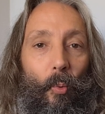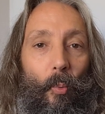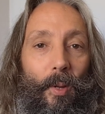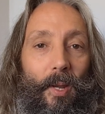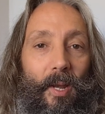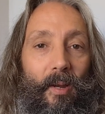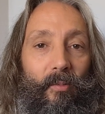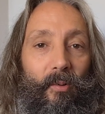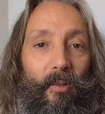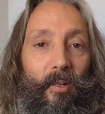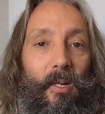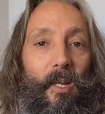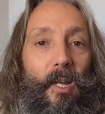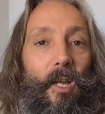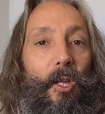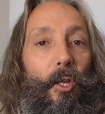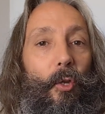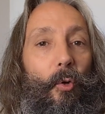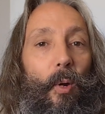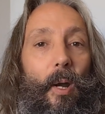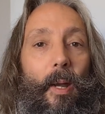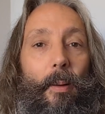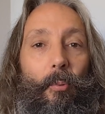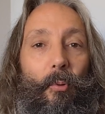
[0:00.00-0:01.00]
or whatever,
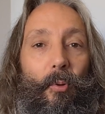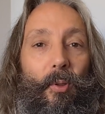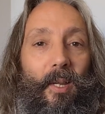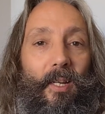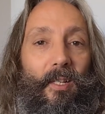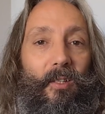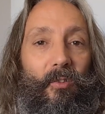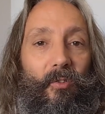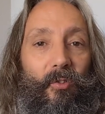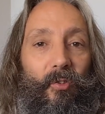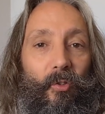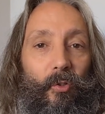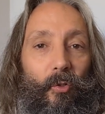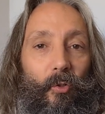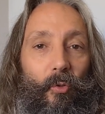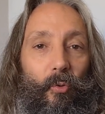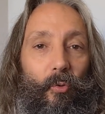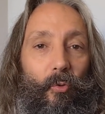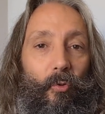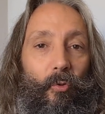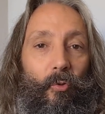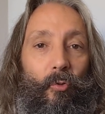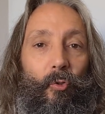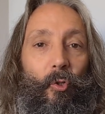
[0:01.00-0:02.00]
you're able then
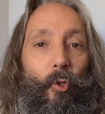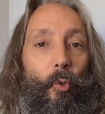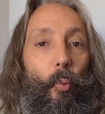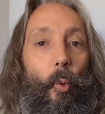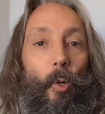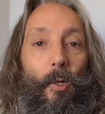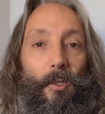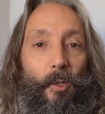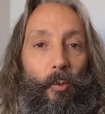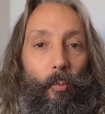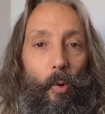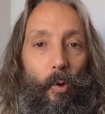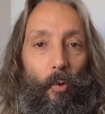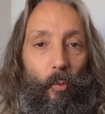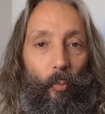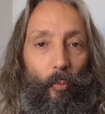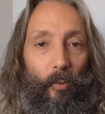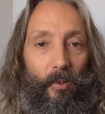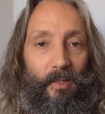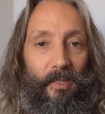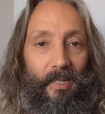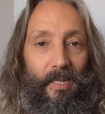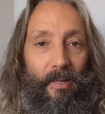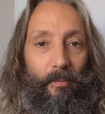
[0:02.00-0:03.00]
to do what you want
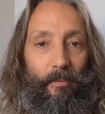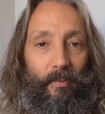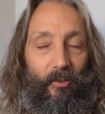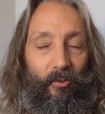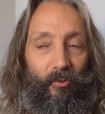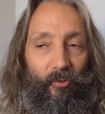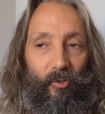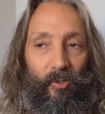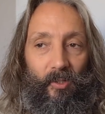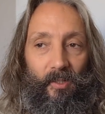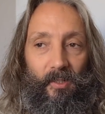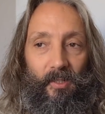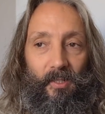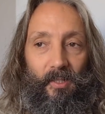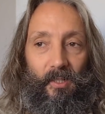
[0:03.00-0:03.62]
with the image.